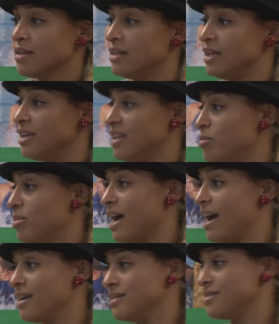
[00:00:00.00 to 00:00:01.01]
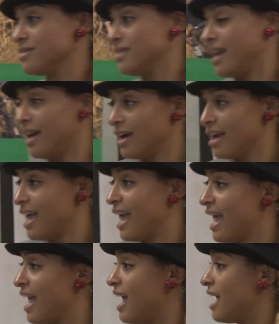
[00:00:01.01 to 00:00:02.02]
legally blind,
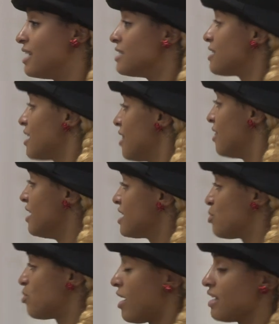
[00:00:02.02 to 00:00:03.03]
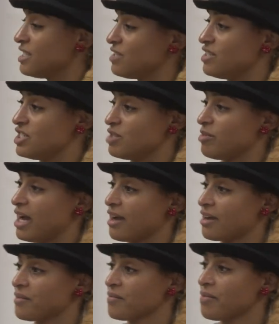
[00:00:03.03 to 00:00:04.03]
and this brought his vision back.
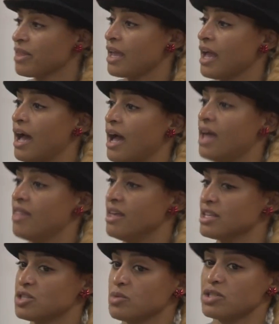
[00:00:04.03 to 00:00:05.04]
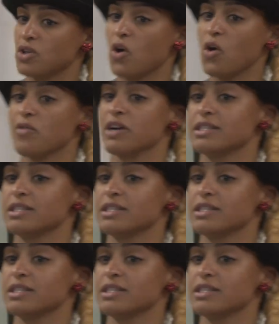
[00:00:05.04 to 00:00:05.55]
This was over